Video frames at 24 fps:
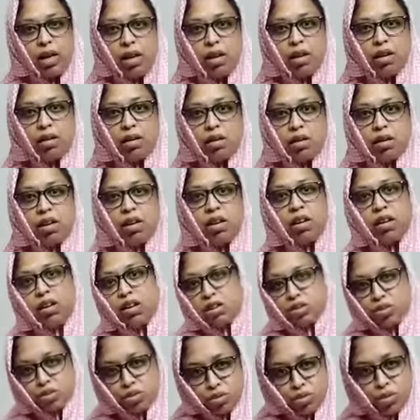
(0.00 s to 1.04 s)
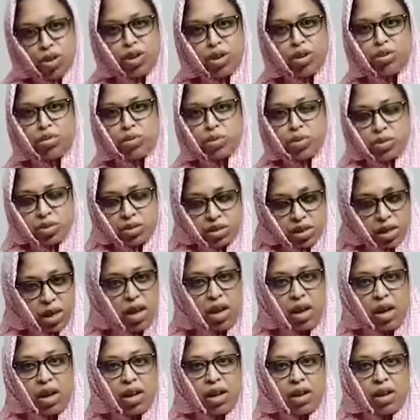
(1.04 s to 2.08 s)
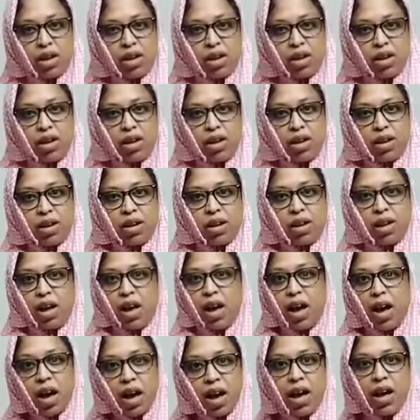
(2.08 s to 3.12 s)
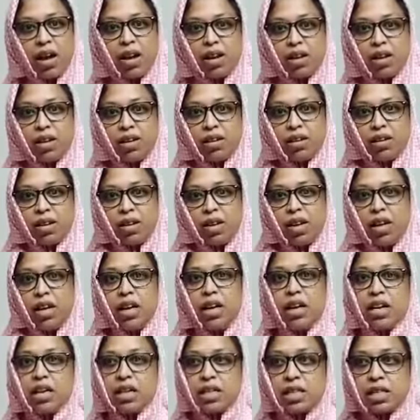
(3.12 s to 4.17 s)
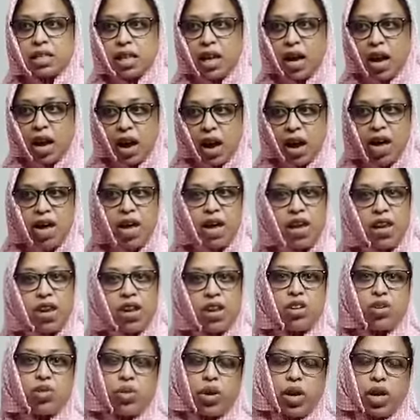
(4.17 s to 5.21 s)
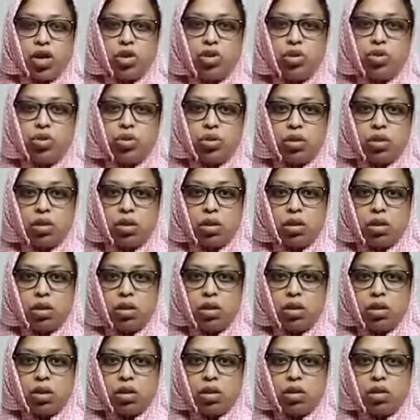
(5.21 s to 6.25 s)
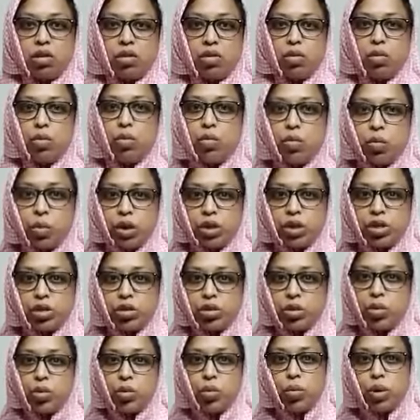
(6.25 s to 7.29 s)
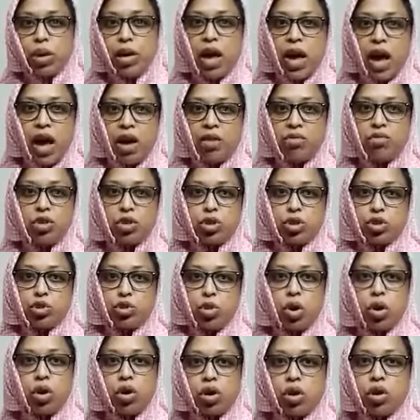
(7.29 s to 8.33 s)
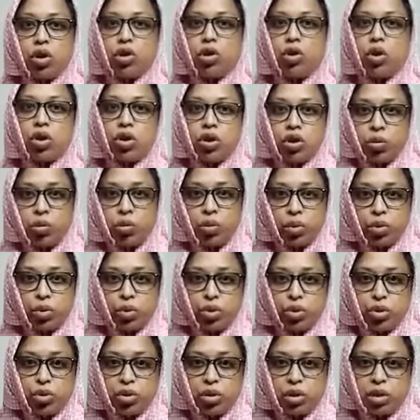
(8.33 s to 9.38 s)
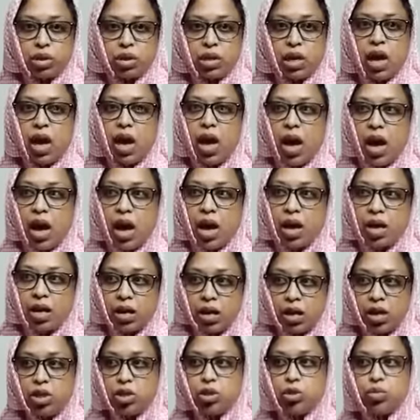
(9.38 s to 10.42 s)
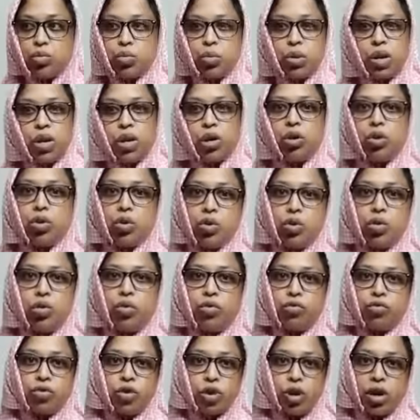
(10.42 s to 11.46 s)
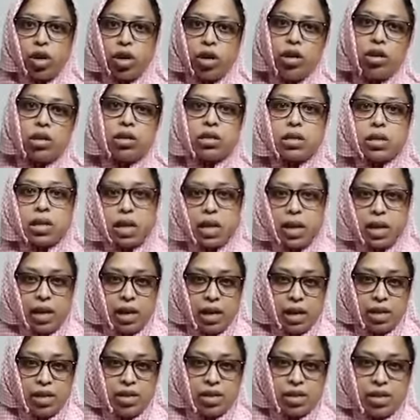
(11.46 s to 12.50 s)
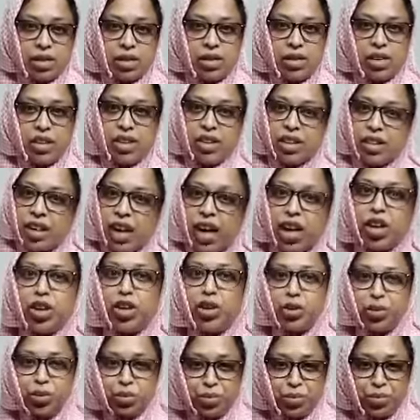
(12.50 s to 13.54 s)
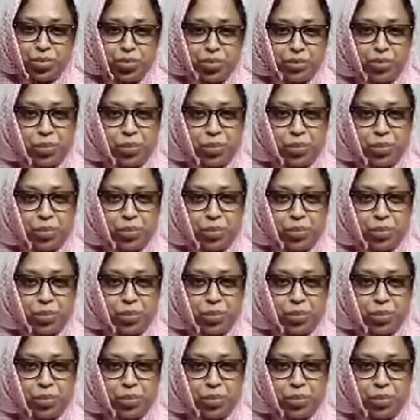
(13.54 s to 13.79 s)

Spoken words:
e-learning is going to stay, and it is the higher education which will have a stronger contributions, and it will go for years ahead. Thank you.